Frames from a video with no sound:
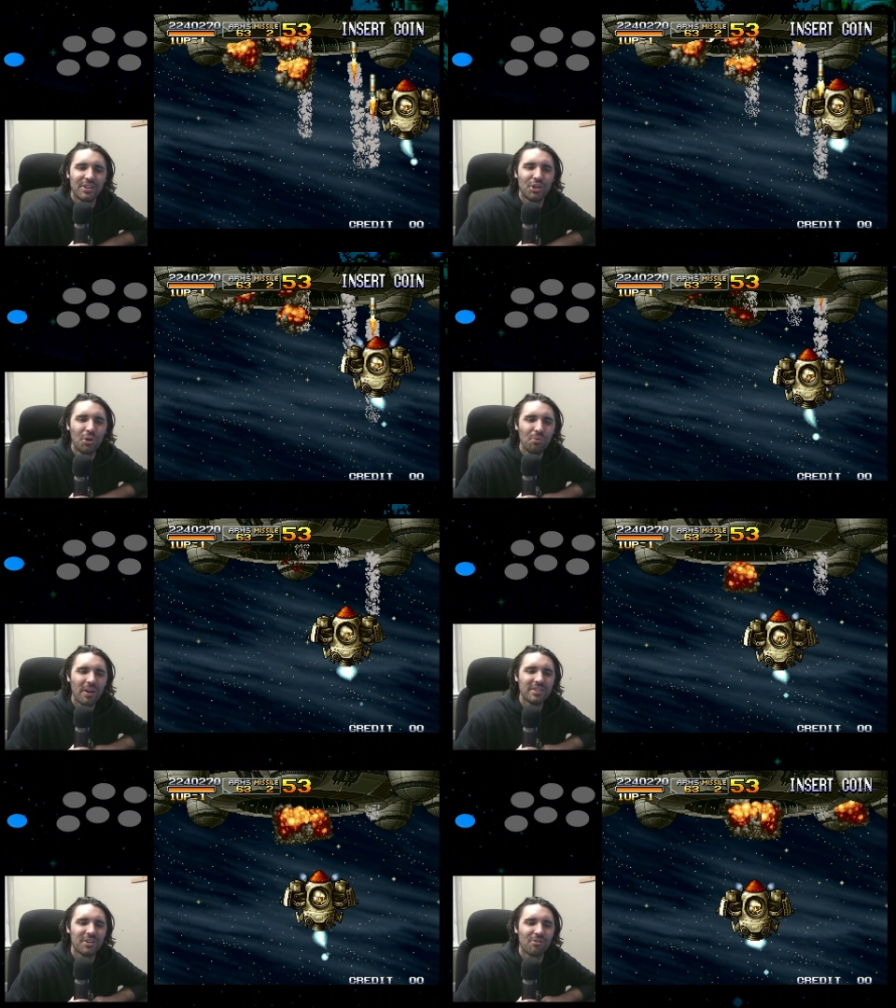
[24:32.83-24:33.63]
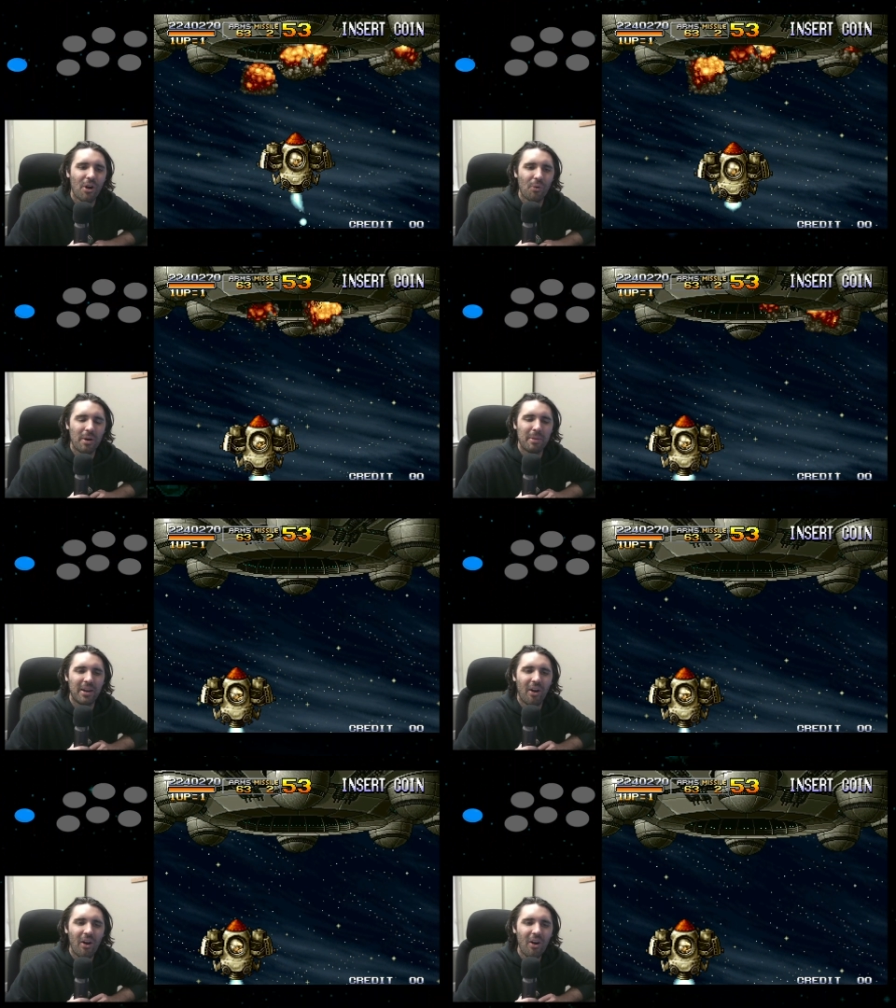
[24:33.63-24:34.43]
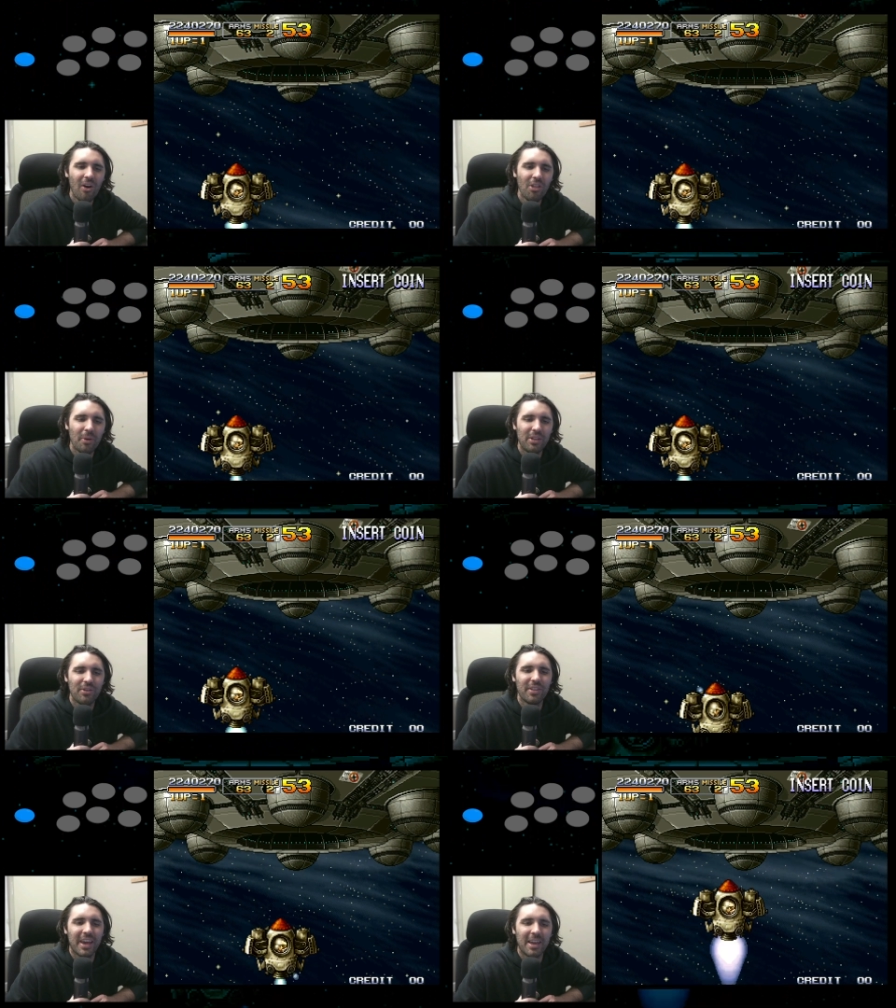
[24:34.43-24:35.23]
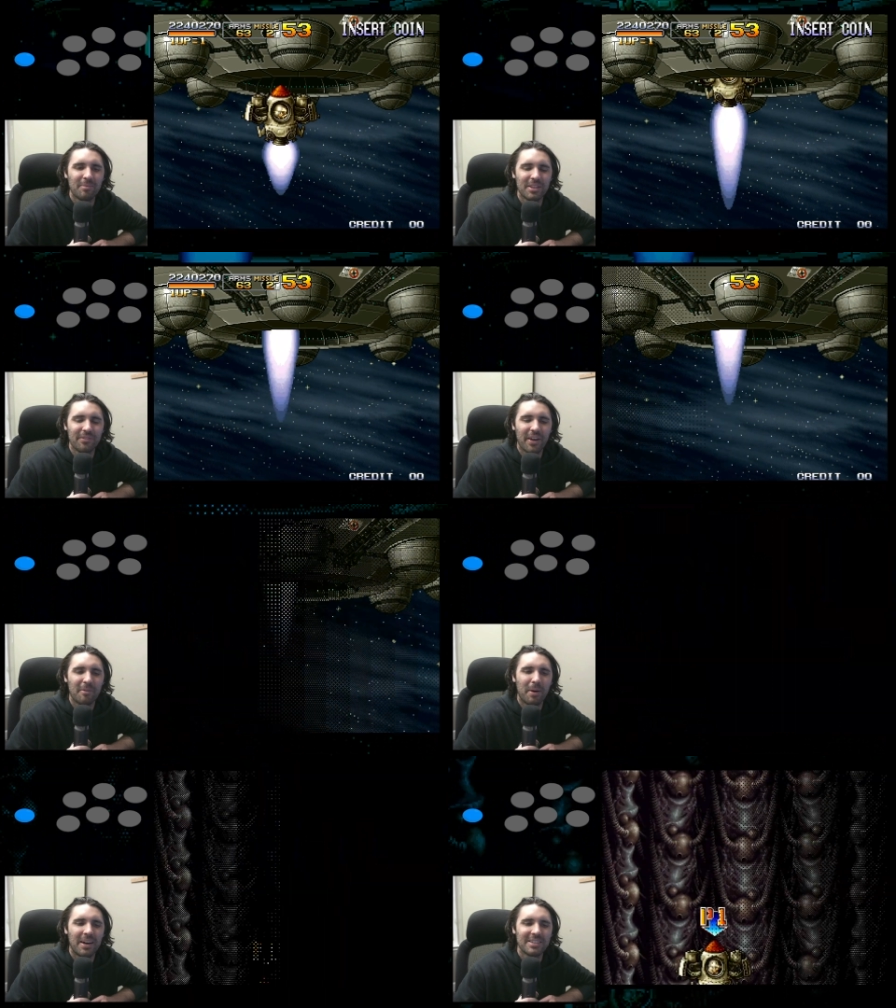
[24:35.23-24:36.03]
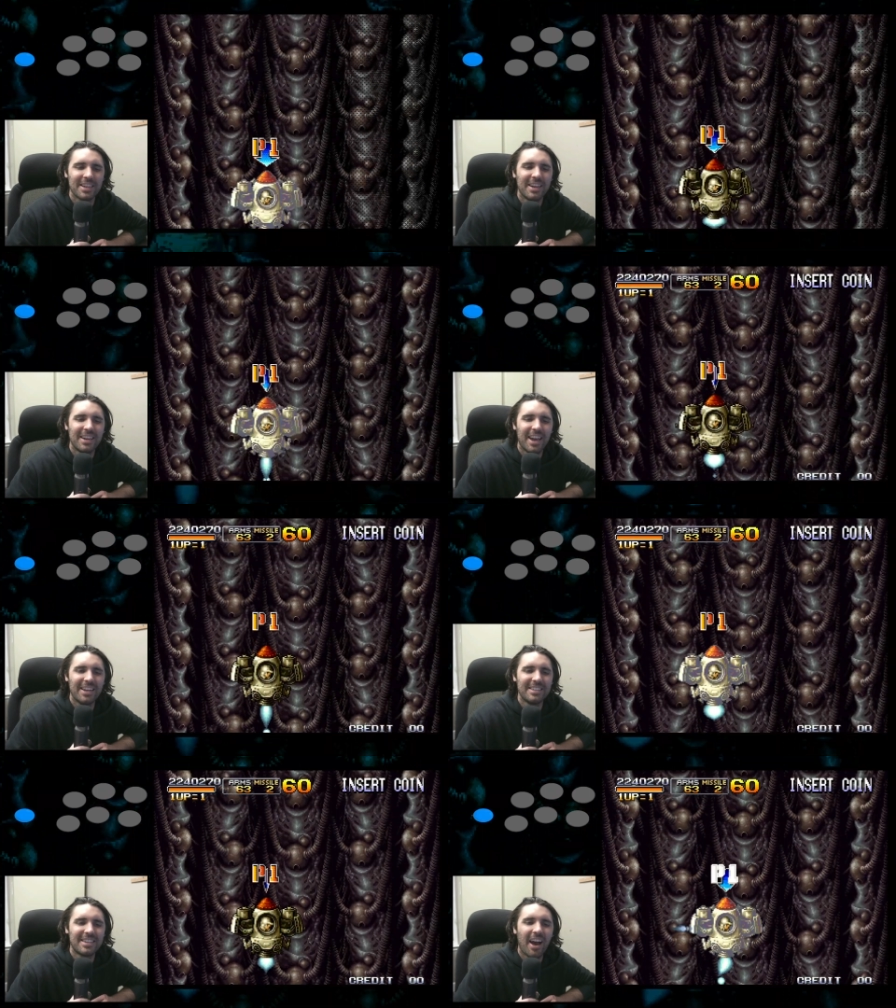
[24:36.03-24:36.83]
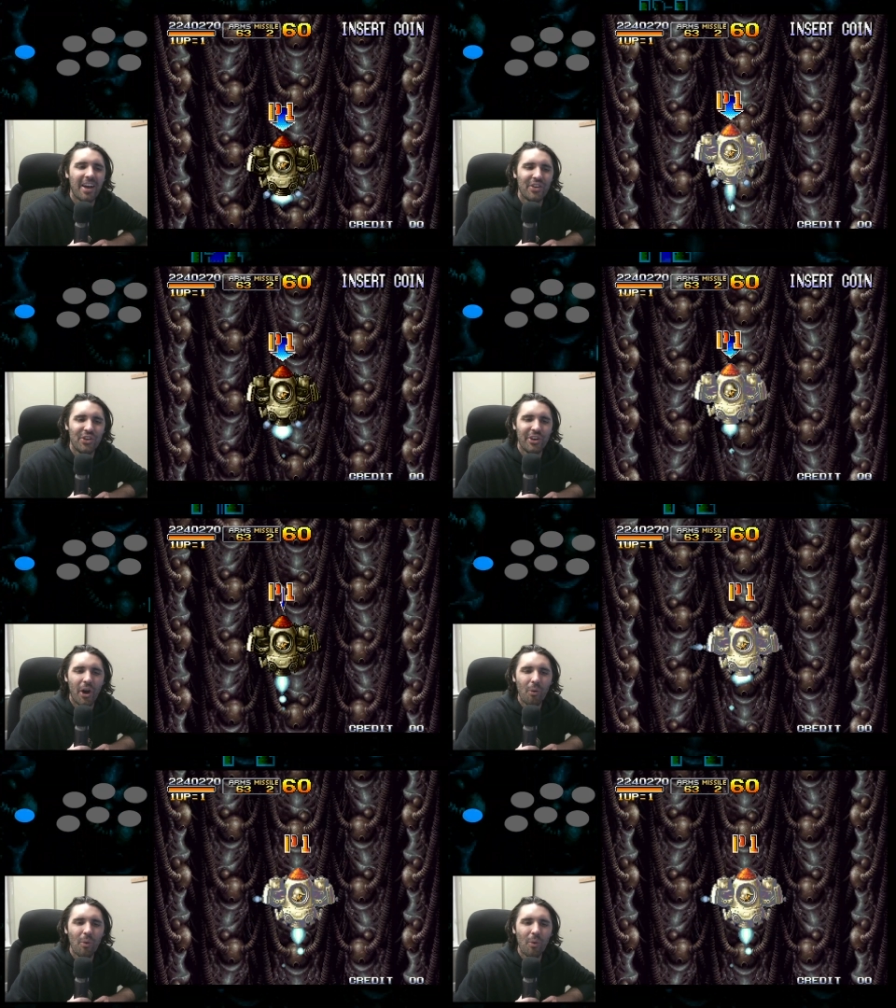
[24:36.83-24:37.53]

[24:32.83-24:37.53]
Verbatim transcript: Two runs in a row where I made all the way through the game to the final boss and got no